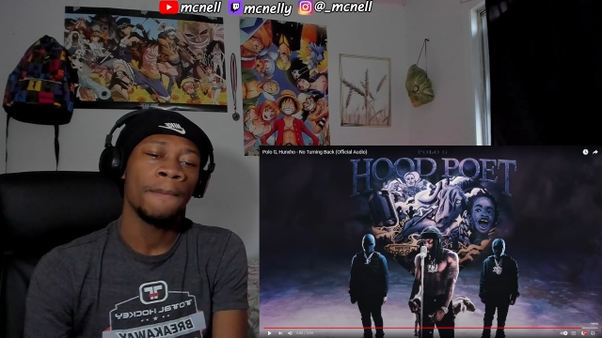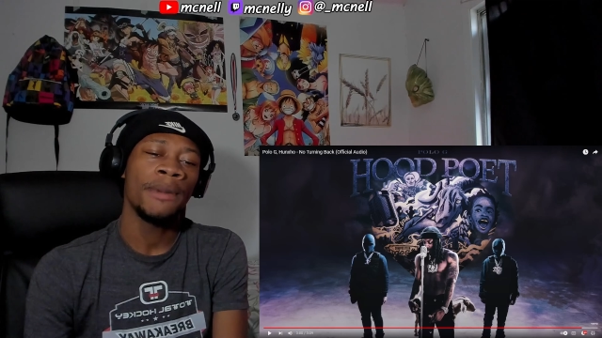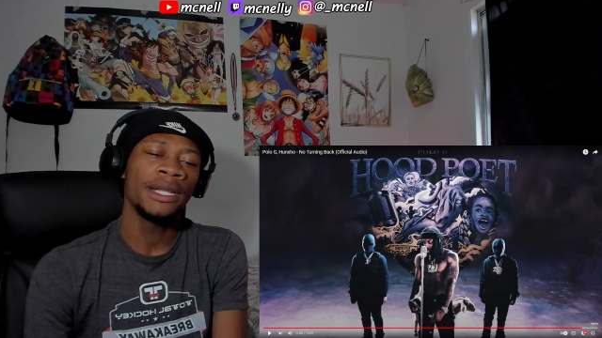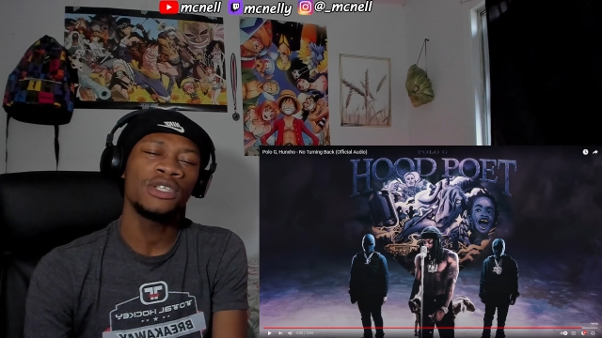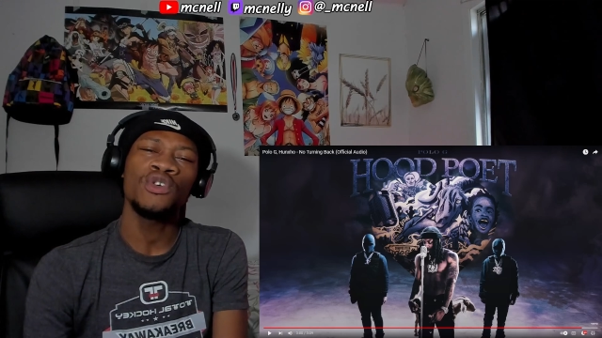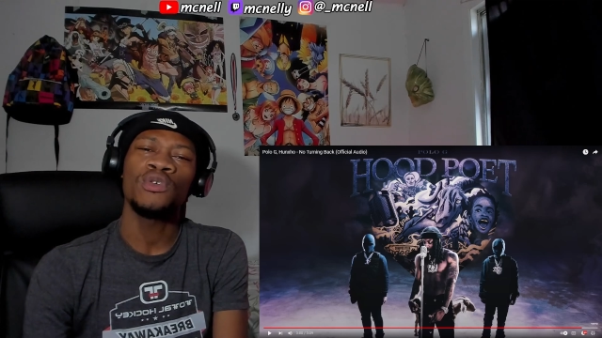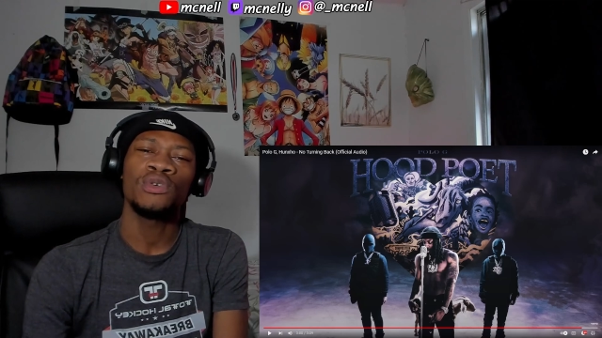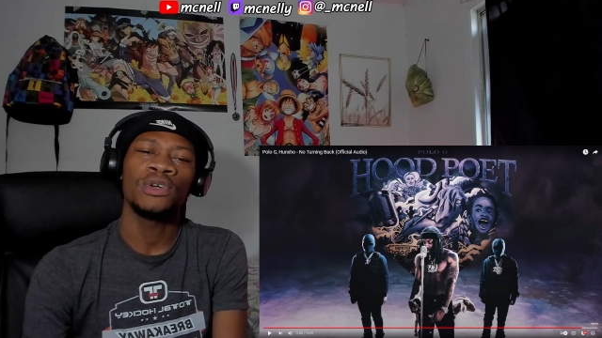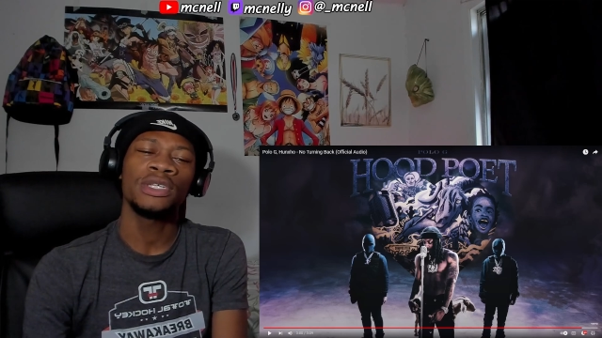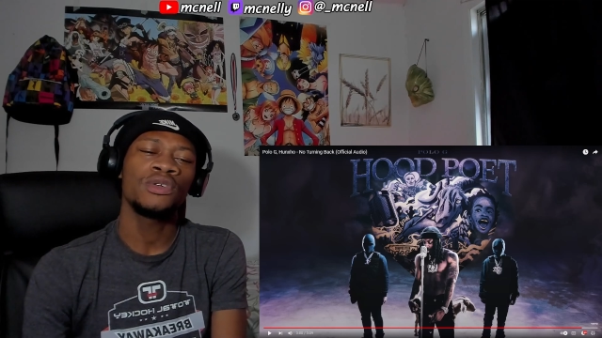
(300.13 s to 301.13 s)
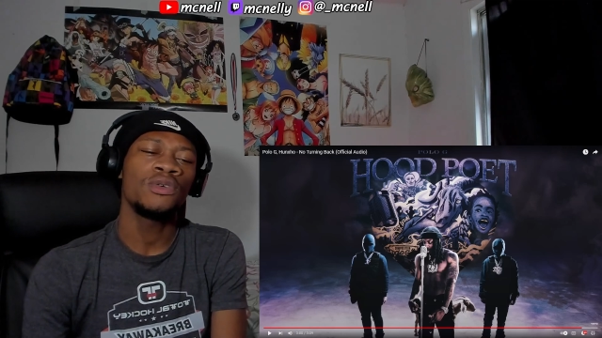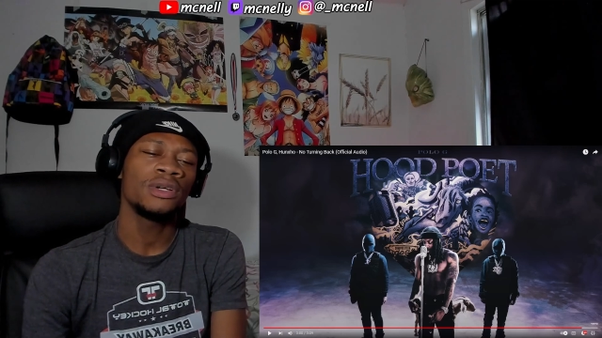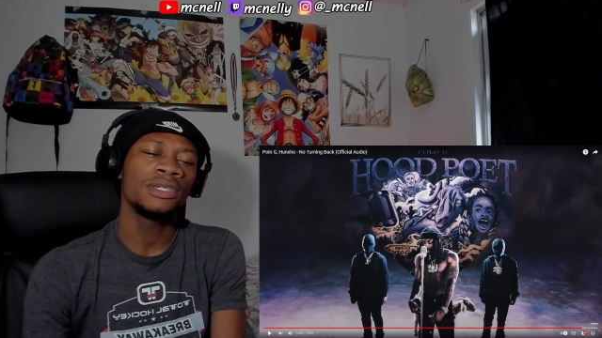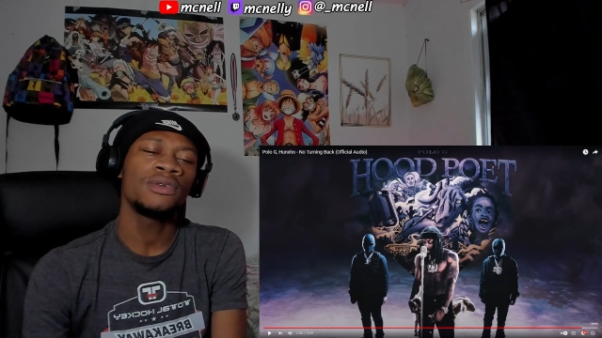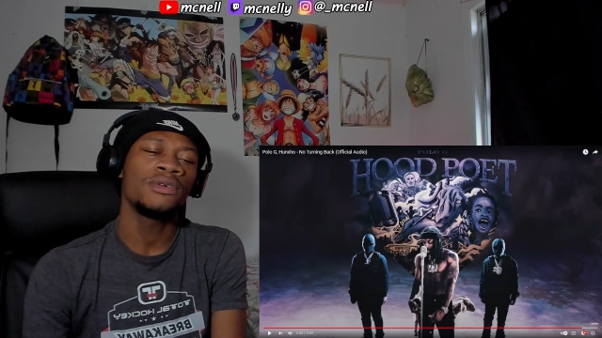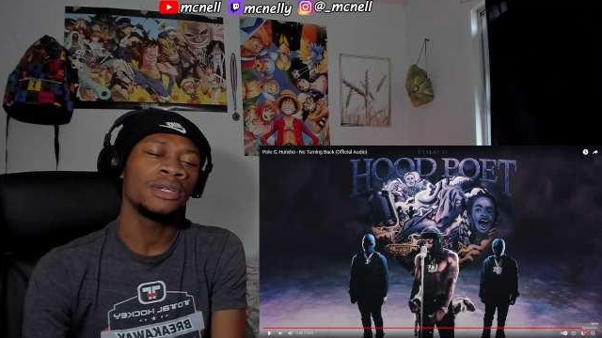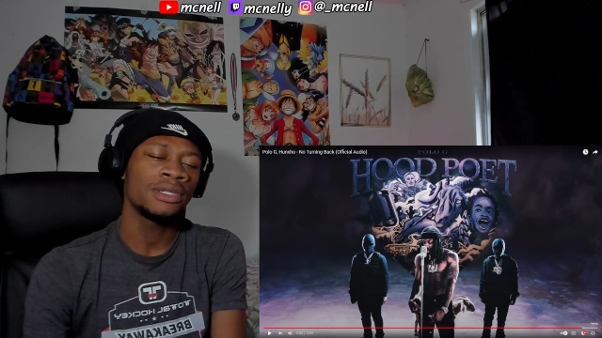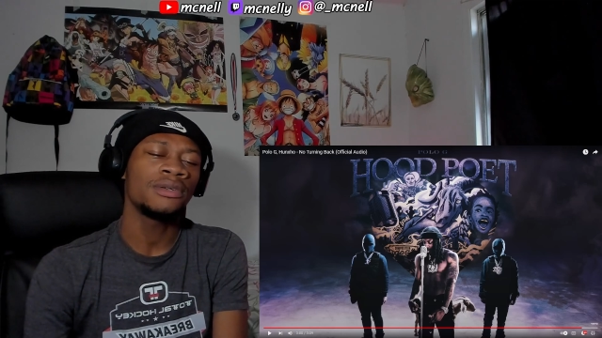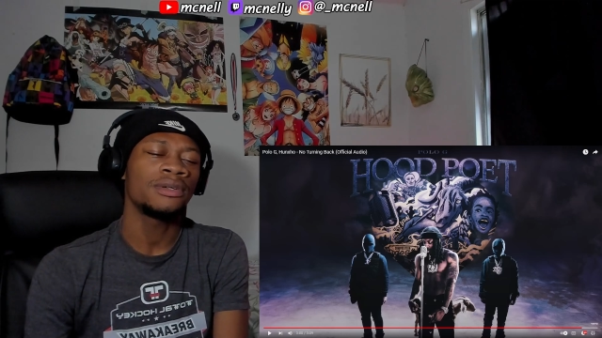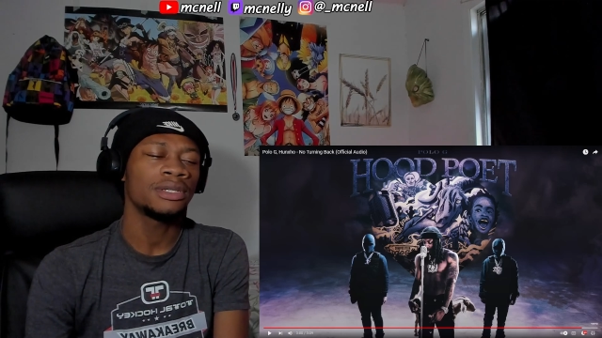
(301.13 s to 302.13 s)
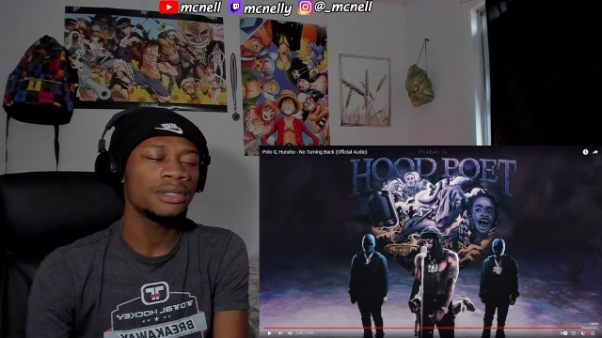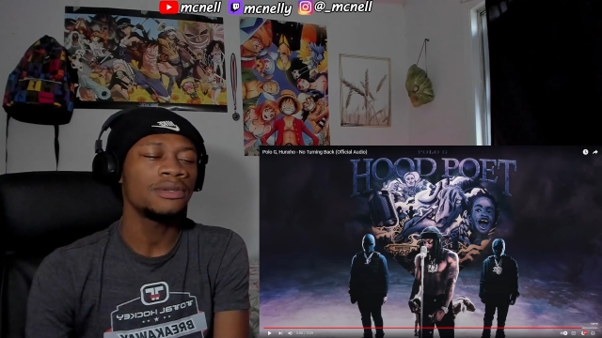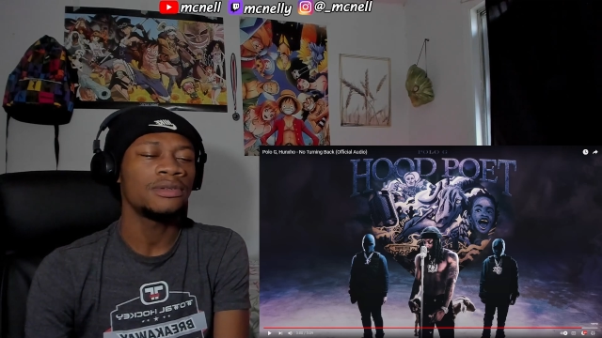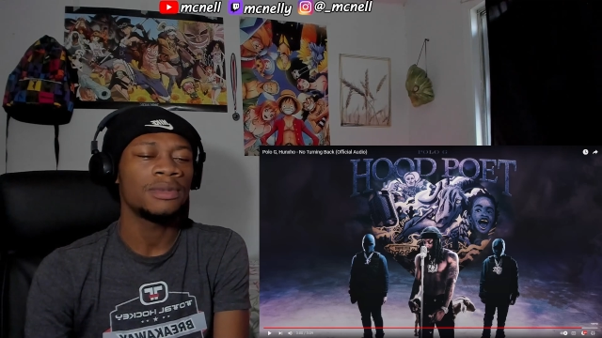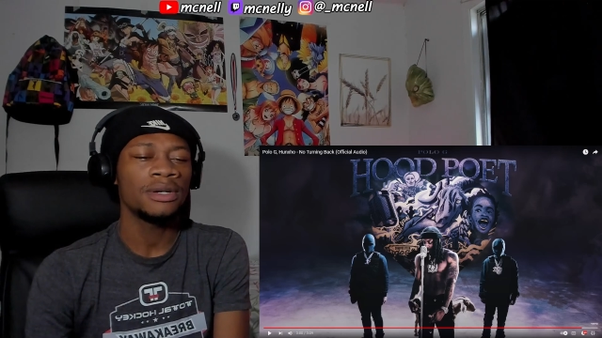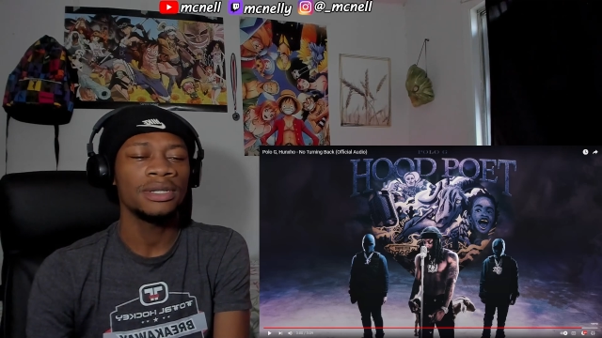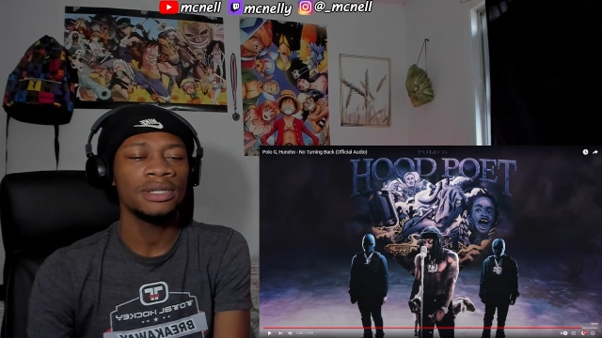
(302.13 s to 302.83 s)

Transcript: But it's cool, though. It's cool, bro.